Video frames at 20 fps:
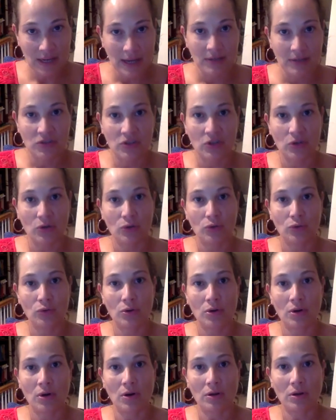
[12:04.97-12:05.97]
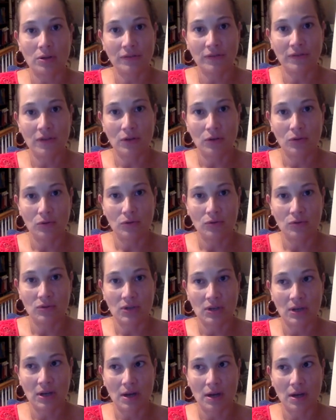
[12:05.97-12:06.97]
So all of those
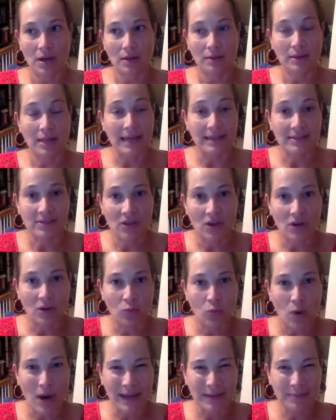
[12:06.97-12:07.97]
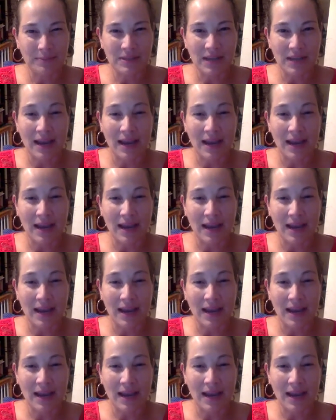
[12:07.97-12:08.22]
Lysol wipes,